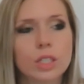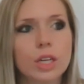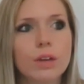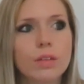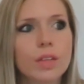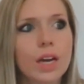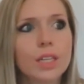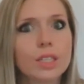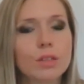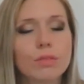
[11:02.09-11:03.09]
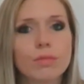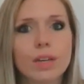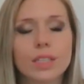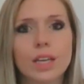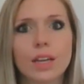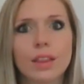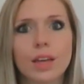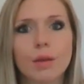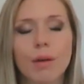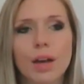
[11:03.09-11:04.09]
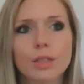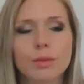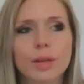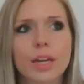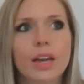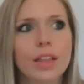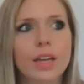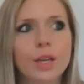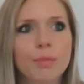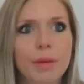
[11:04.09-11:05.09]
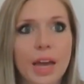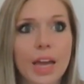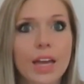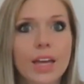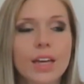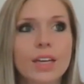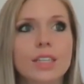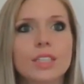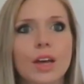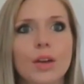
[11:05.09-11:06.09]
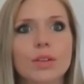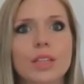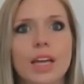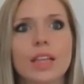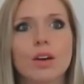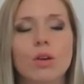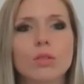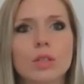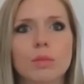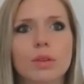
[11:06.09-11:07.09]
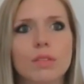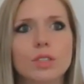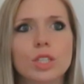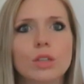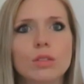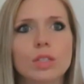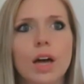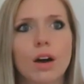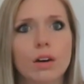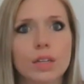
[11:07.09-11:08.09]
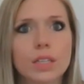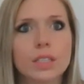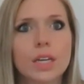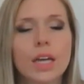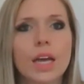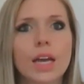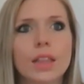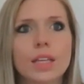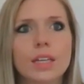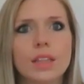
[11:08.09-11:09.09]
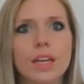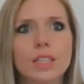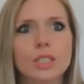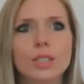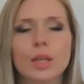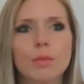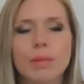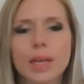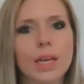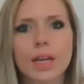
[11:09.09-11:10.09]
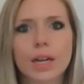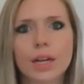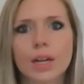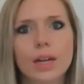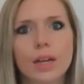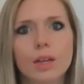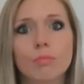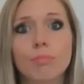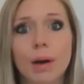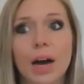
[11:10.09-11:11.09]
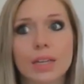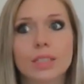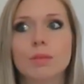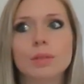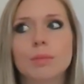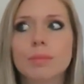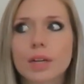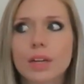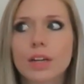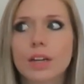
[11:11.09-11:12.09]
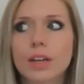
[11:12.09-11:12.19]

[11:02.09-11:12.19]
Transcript: So that's crazy to think about, because we're here at the end of May. So to think the whole summer, we have June, July, August, and then to think she's gonna be here by September.